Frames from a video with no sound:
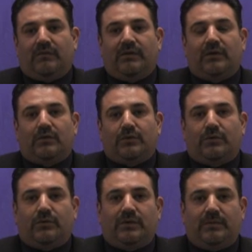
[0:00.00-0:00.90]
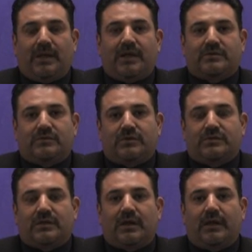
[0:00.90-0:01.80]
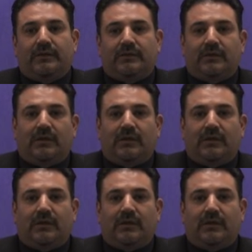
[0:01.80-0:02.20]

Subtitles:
vehicle through the passenger side.